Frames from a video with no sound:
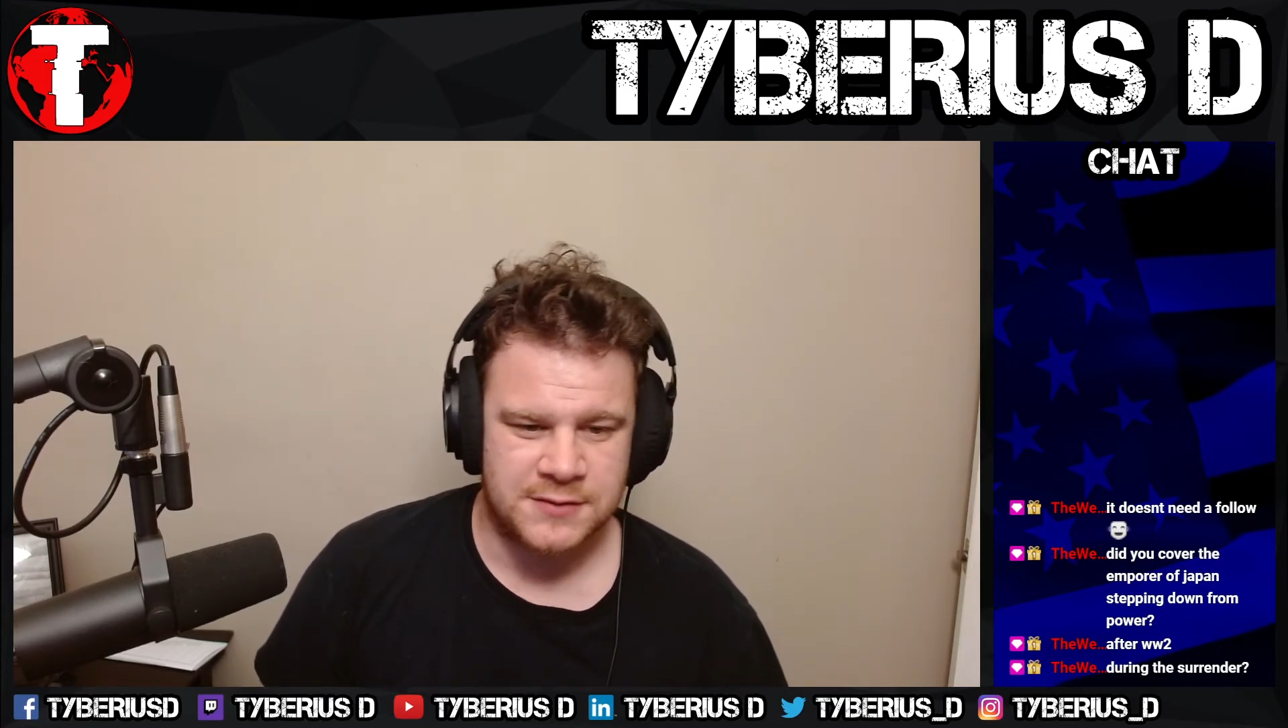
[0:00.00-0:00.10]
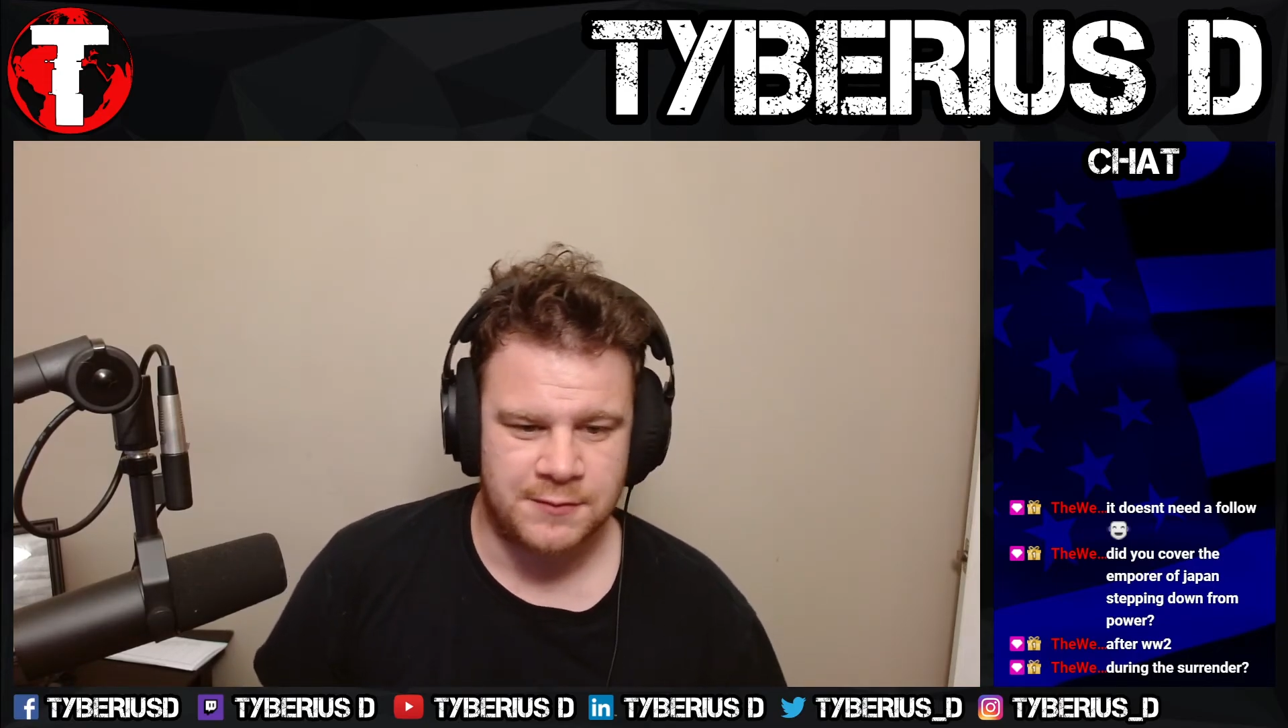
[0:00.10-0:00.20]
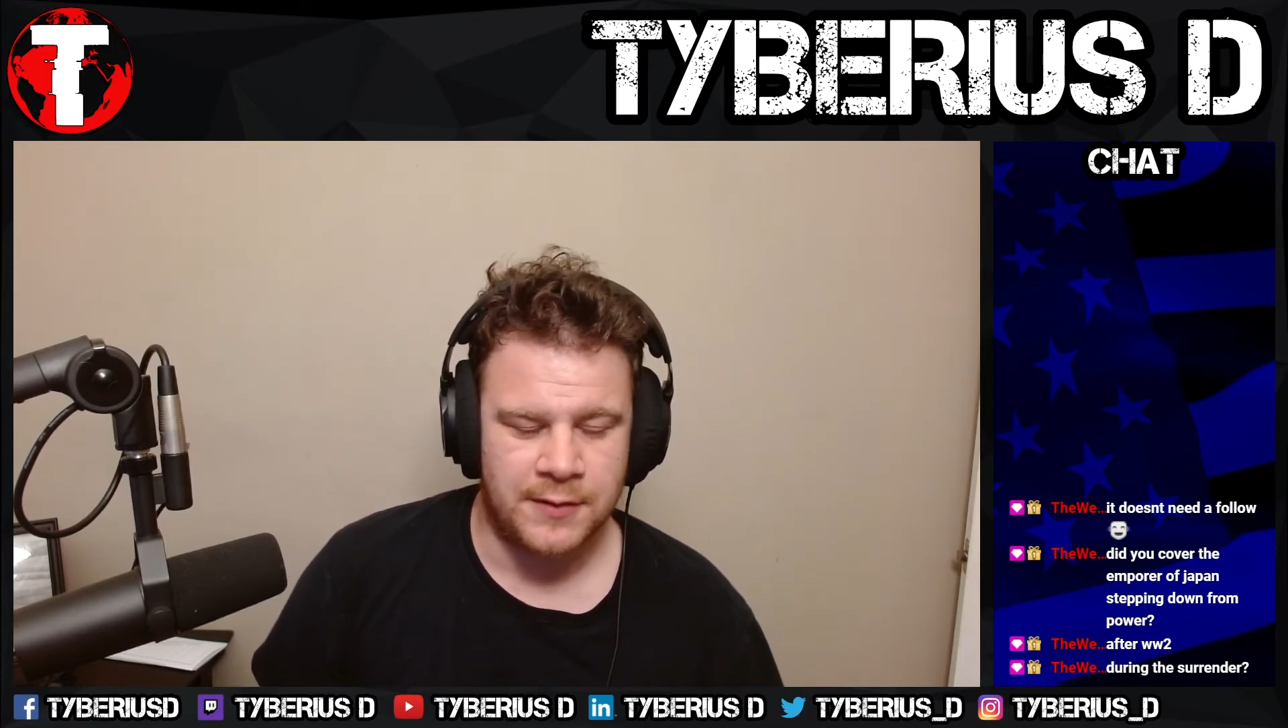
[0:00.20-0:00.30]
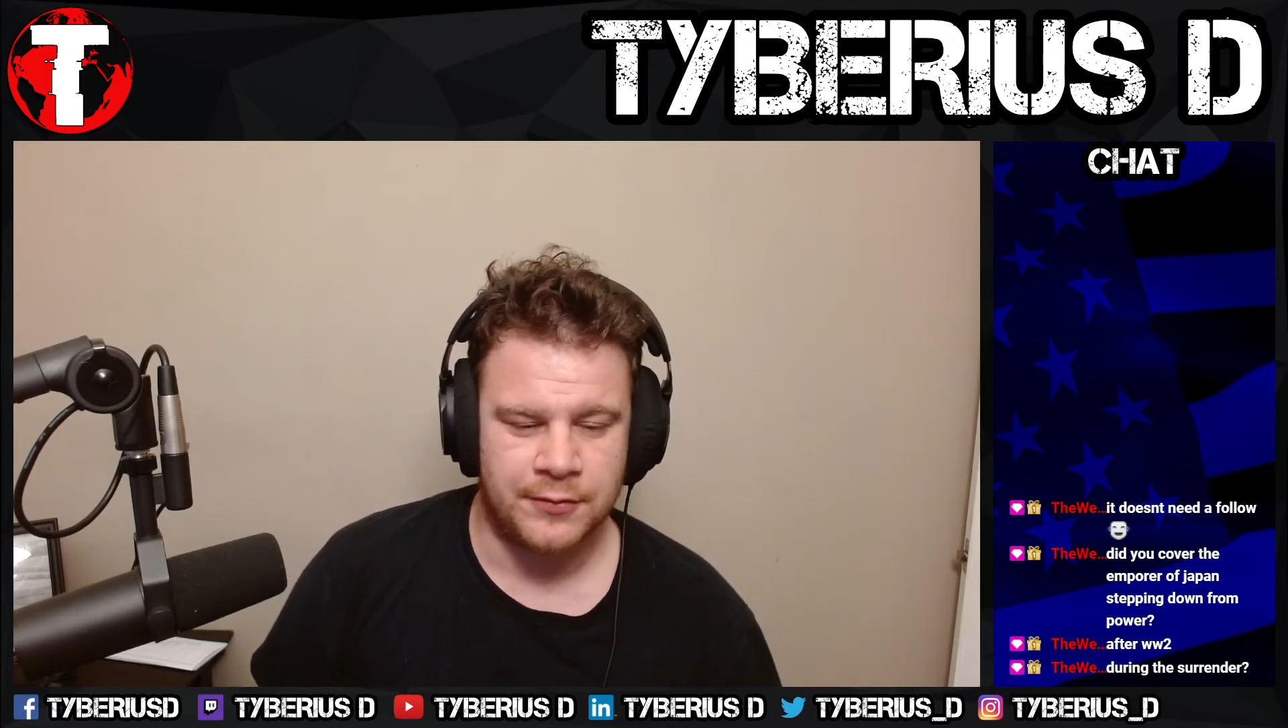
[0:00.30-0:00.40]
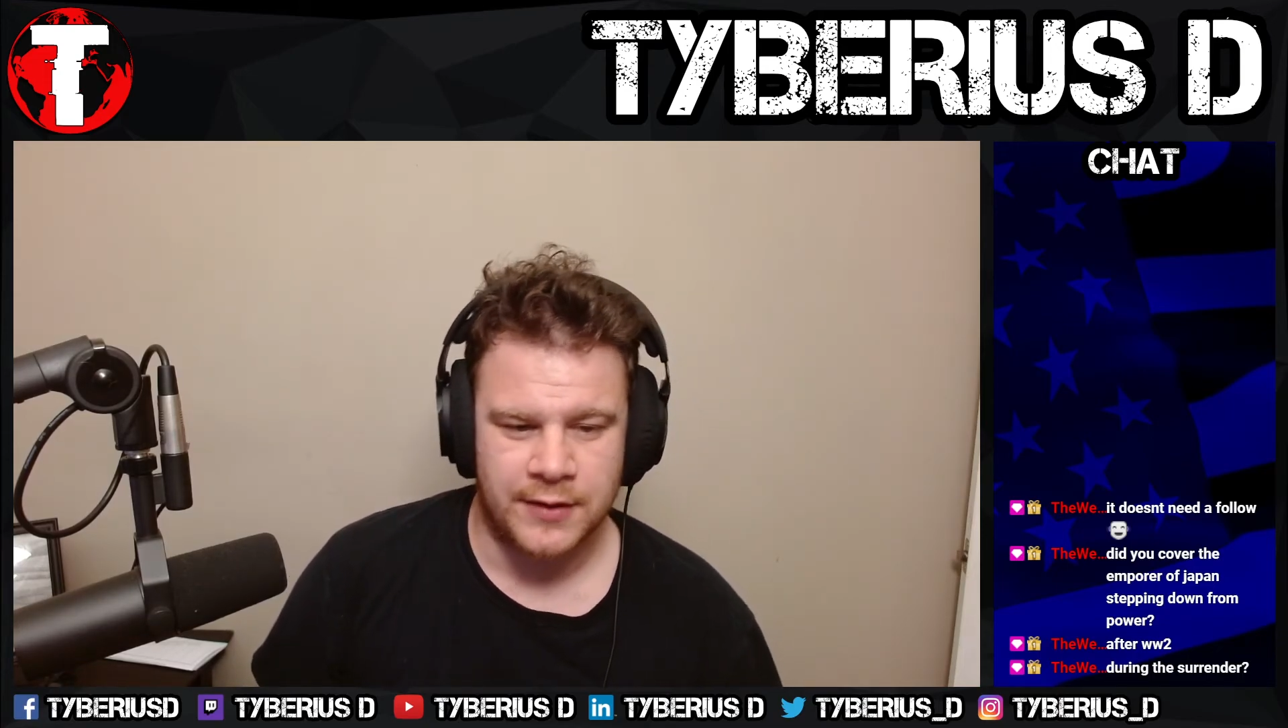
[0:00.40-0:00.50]

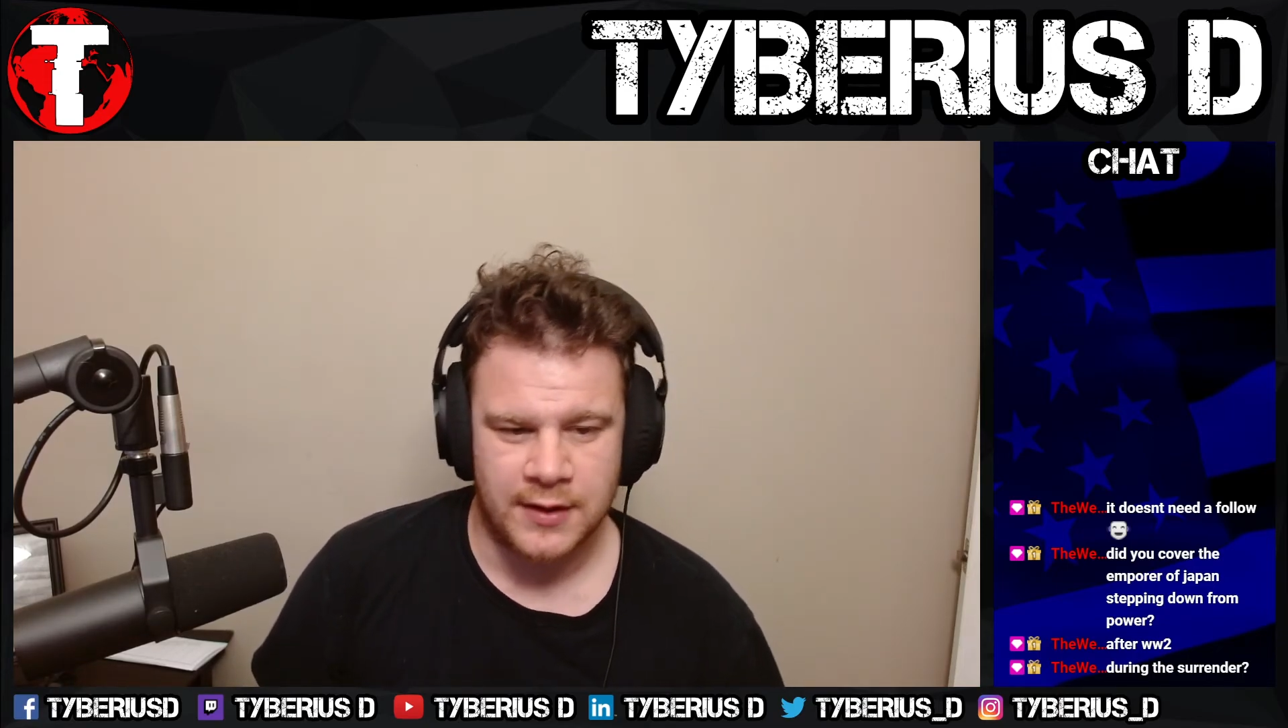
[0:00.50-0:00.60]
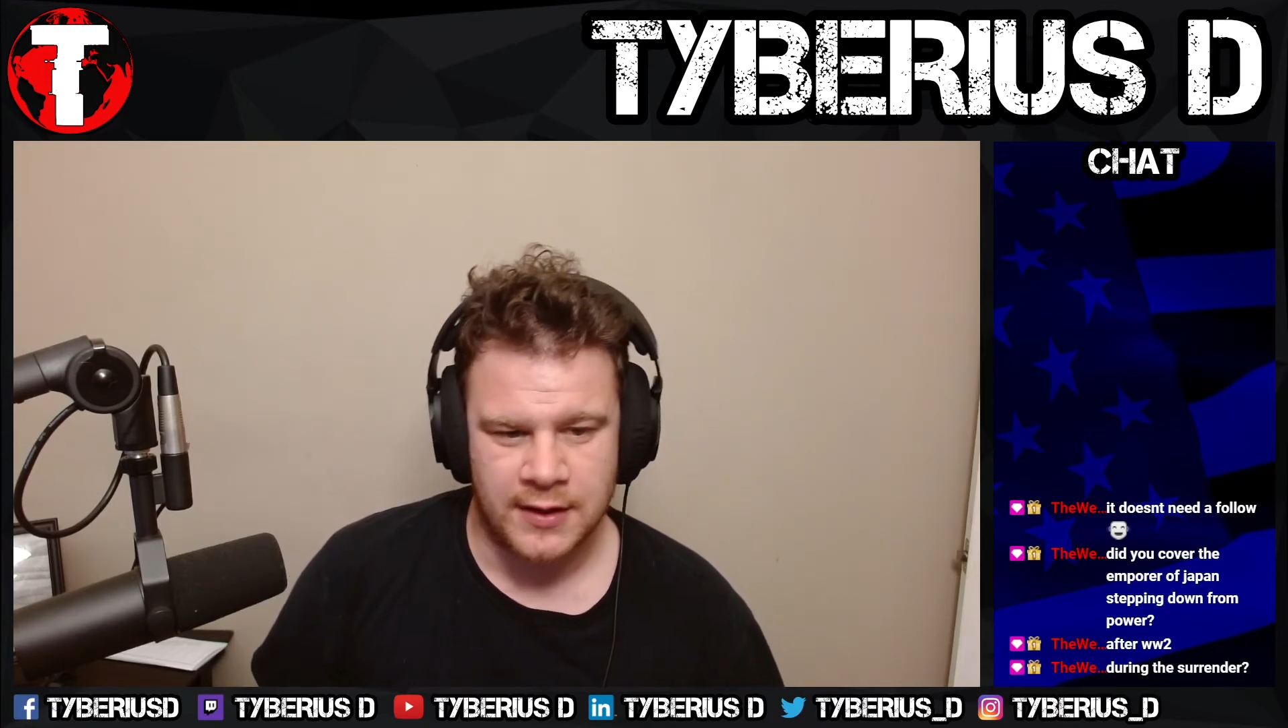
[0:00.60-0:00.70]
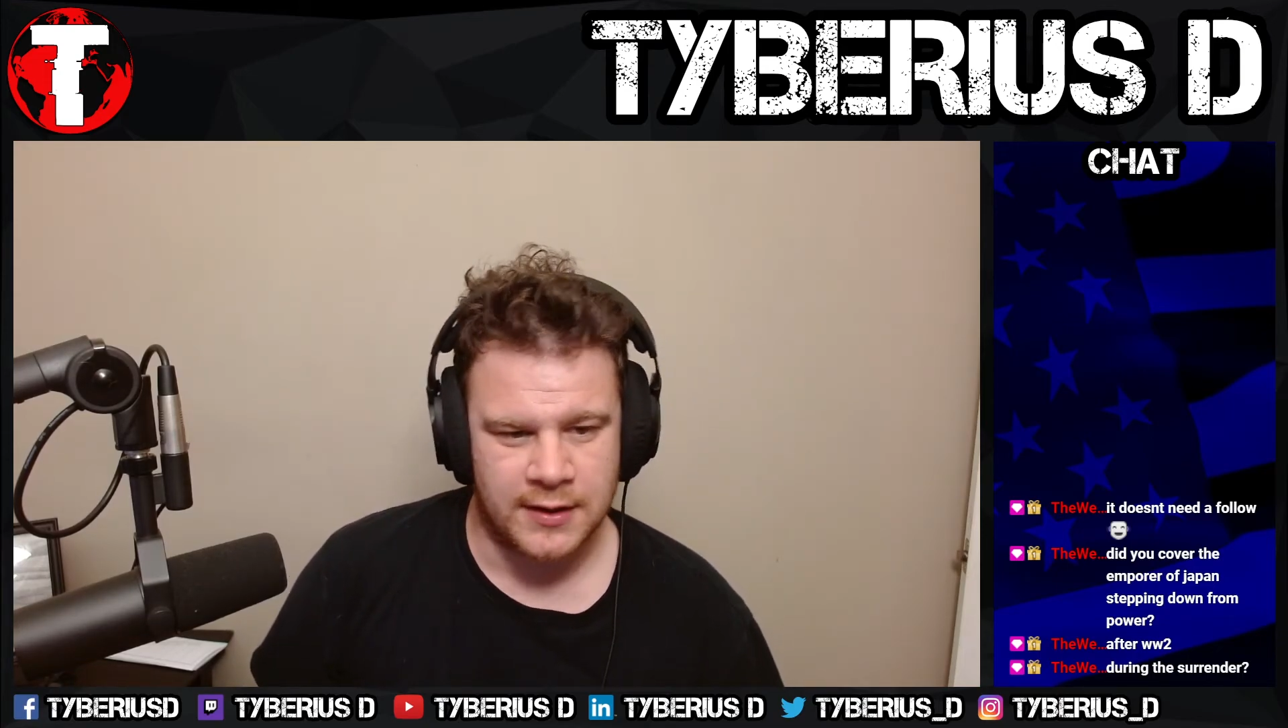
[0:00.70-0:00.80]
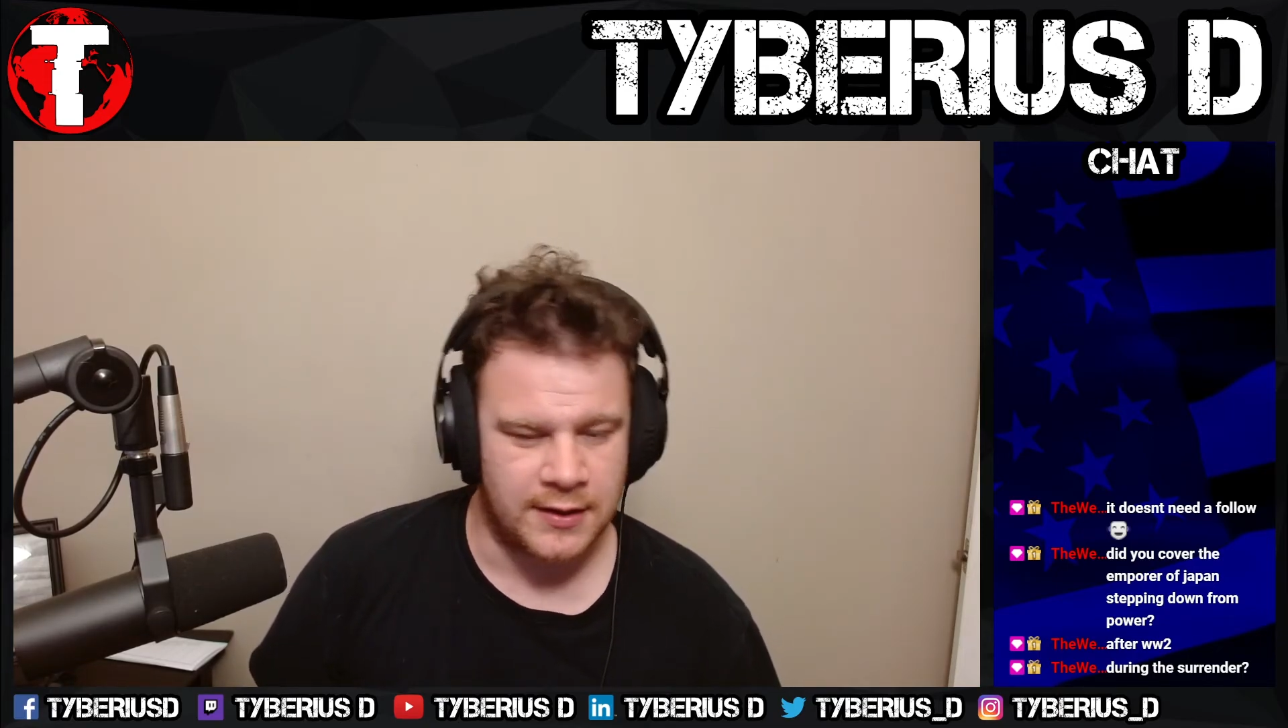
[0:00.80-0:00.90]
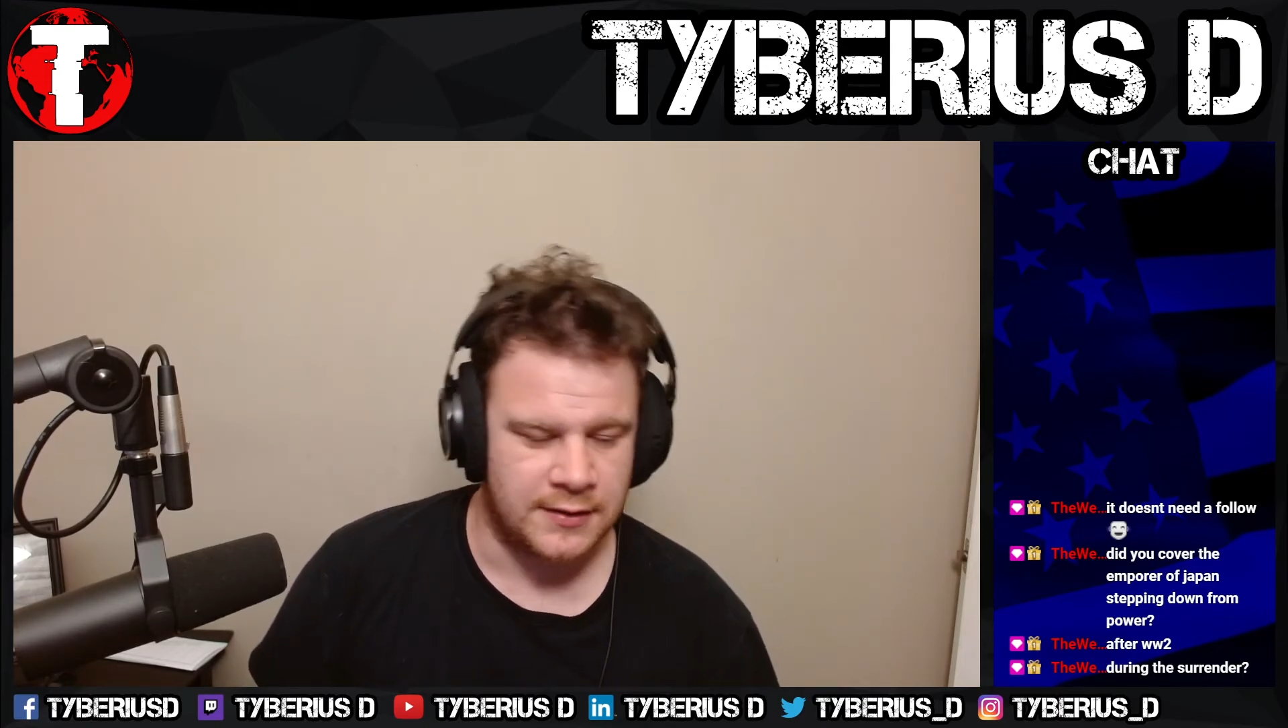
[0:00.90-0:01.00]
people that needed it.